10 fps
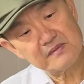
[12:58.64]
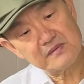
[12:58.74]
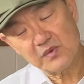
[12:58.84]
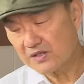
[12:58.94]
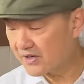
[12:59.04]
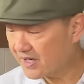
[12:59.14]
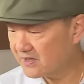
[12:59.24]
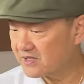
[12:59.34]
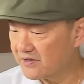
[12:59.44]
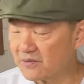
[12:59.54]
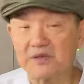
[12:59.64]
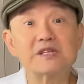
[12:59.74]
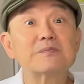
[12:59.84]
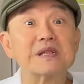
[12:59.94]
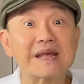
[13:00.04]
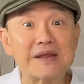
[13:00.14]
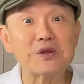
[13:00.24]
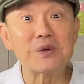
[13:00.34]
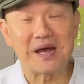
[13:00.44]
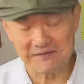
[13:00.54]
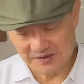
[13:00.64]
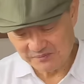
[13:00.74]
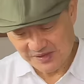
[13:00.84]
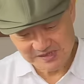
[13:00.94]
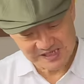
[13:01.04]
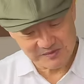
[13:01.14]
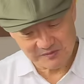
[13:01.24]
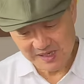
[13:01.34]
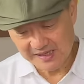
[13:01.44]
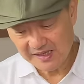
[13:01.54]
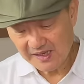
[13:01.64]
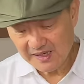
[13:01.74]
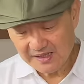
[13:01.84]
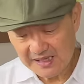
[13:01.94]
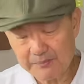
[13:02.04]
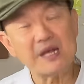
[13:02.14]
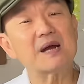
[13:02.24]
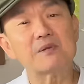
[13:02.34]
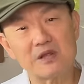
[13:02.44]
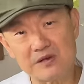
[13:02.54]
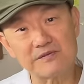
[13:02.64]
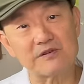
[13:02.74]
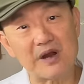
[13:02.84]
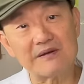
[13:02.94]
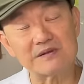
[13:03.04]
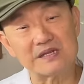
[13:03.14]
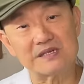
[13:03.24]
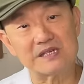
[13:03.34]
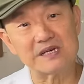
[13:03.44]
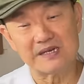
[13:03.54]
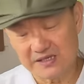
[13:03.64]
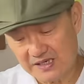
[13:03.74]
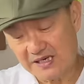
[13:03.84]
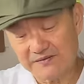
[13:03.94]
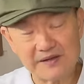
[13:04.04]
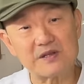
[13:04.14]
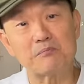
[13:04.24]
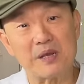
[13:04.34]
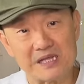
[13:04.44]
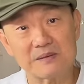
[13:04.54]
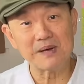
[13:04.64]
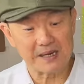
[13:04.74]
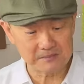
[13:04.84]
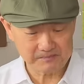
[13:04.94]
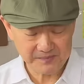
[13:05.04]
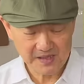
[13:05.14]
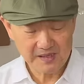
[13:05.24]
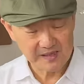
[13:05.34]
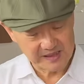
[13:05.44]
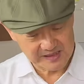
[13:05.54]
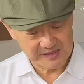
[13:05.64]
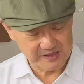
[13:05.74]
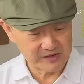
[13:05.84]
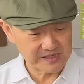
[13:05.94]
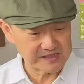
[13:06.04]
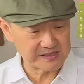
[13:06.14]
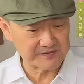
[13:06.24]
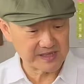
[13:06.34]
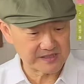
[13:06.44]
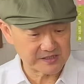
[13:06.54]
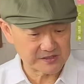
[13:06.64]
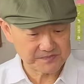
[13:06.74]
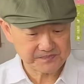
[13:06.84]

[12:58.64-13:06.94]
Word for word: well, you can't see from these, but they do have them in some of mine. They pick up a lot of gravel and dirt and you kind of have to pick up. Another great disadvantage.